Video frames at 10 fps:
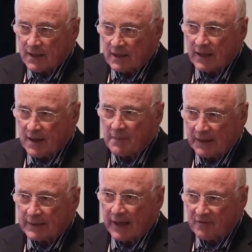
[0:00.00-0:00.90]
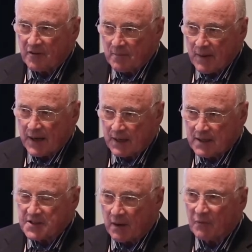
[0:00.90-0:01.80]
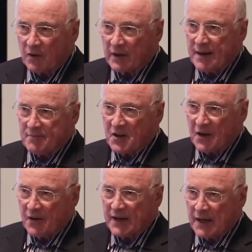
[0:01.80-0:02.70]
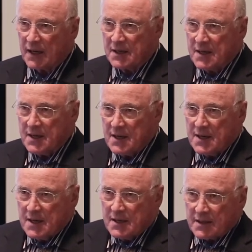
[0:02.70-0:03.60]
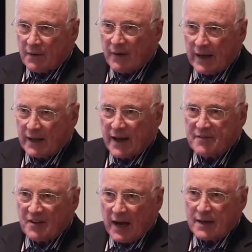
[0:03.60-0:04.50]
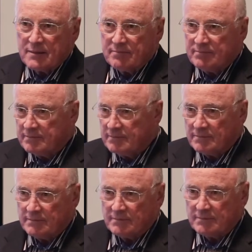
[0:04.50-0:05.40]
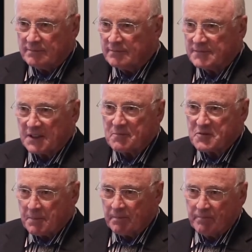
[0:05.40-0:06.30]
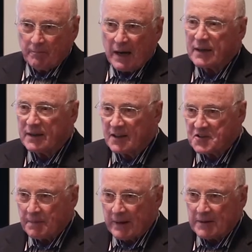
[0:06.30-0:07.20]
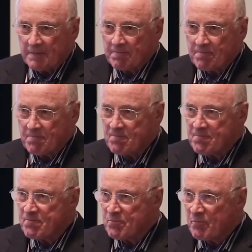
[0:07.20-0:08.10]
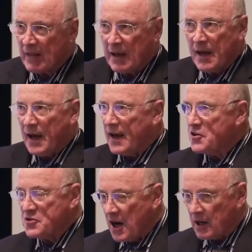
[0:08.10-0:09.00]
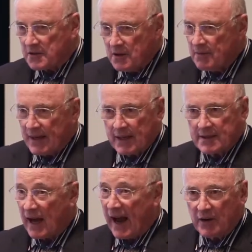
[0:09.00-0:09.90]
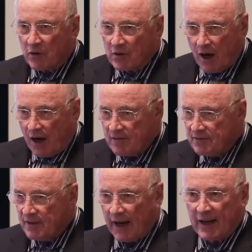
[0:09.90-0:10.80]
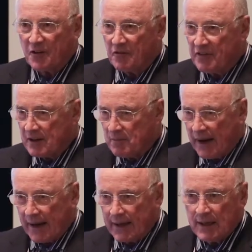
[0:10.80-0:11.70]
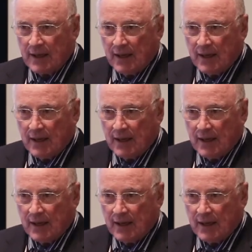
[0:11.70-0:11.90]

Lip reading: Think about that for a minute. Someone will come to you and say, well, they've got some bug in their sputum. And you talk to them and they say, I don't cough, I don't feel bad.